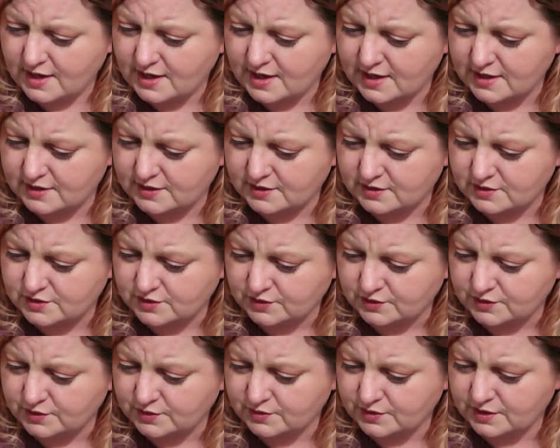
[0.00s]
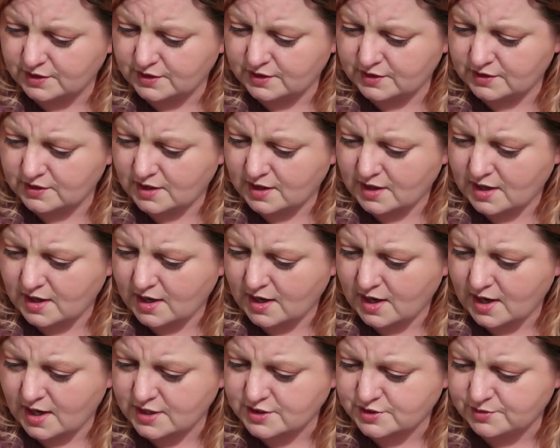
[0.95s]
and diluted
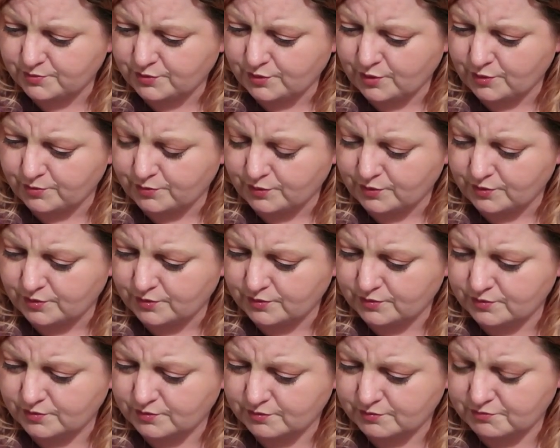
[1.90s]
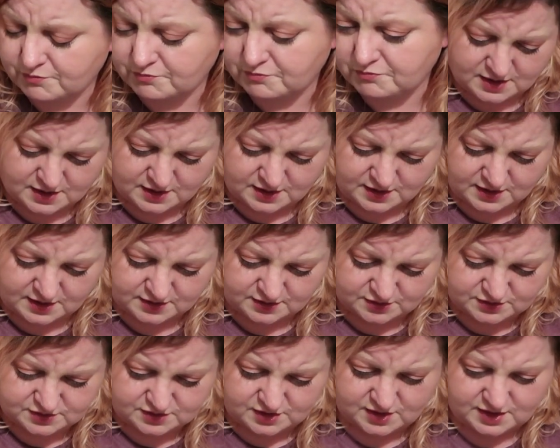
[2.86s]
isopropyl. And yeah,
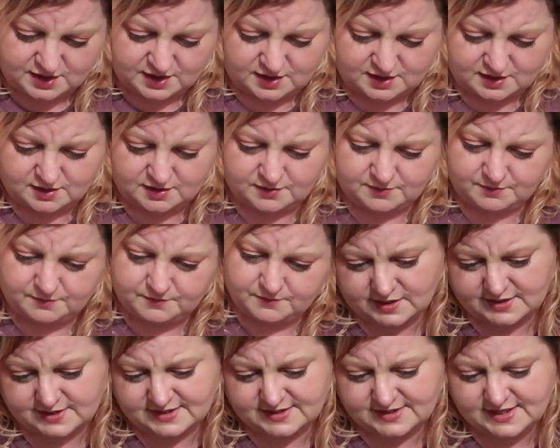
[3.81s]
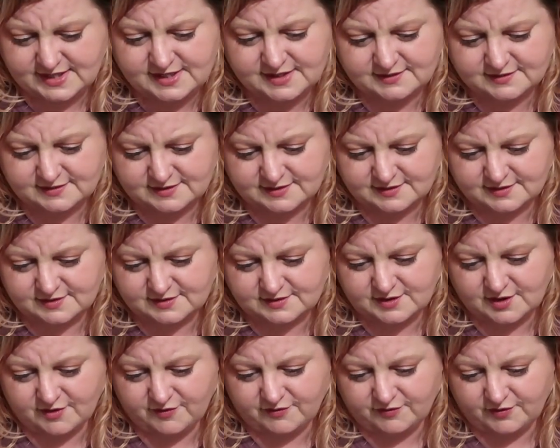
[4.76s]
there's like like seeds and
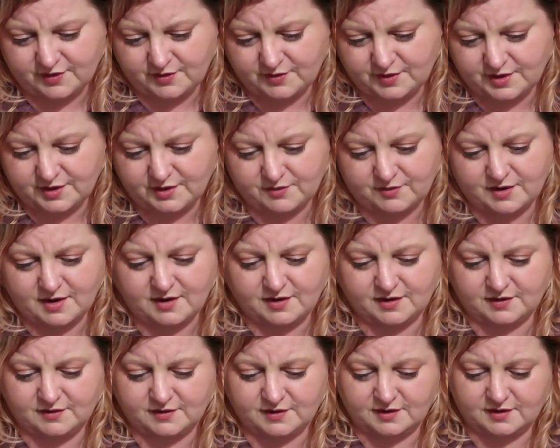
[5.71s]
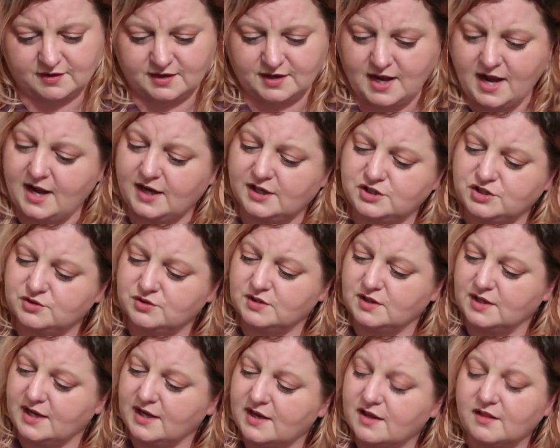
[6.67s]
stuff floating around in there, and actual
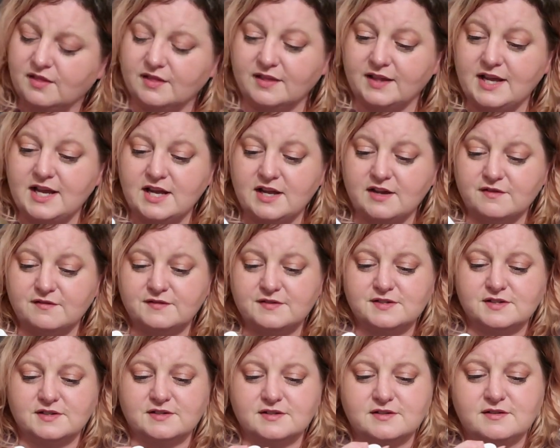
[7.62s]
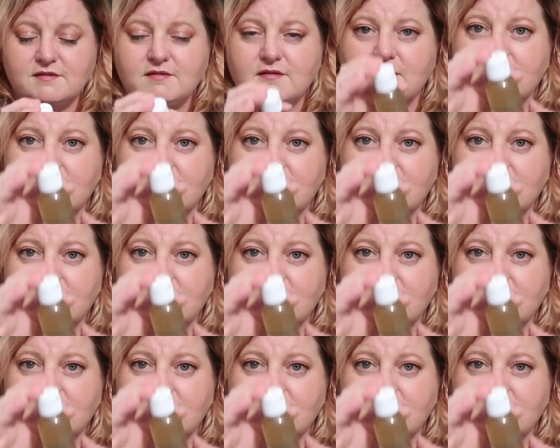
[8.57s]
like leaves and